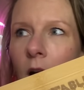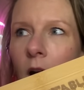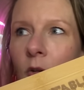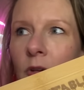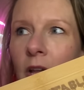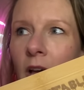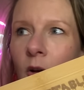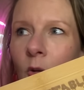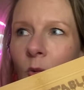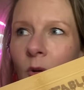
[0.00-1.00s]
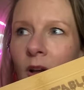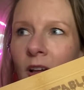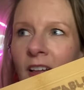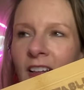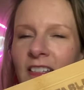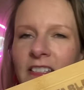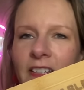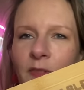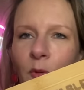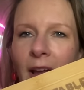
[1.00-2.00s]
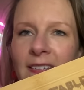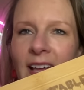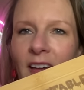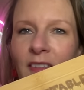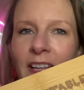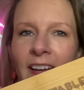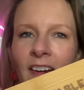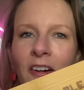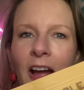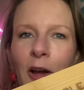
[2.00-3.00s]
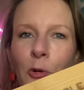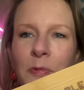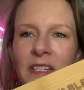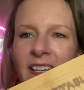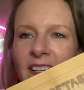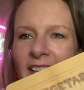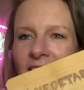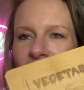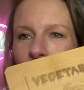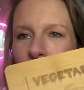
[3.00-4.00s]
no. She's right down there. I hope she didn't hear